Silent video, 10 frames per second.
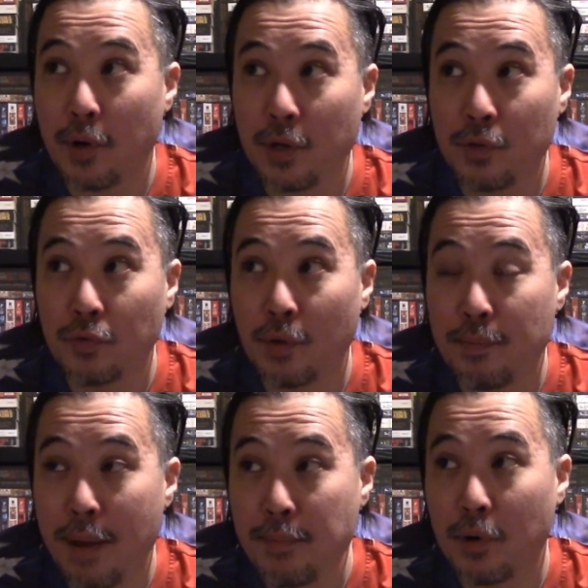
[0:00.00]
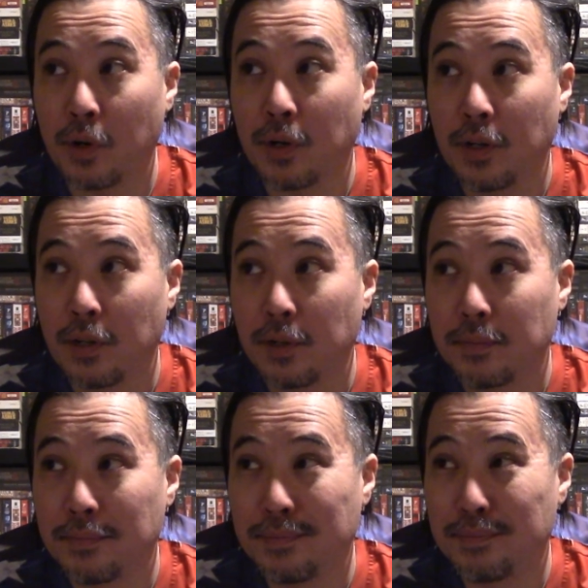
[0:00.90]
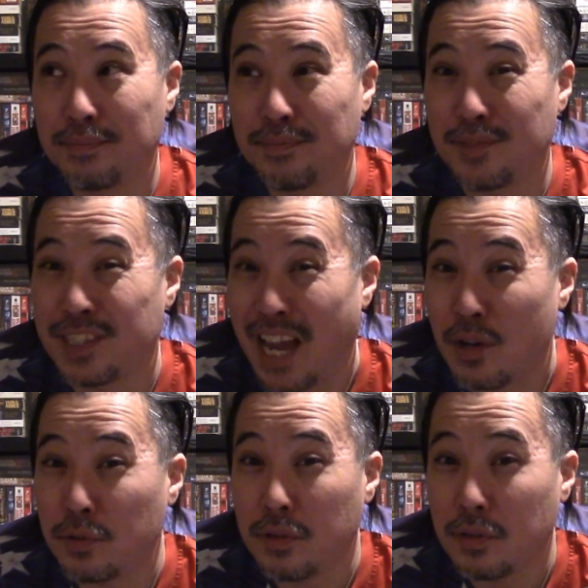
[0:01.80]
you remember sound,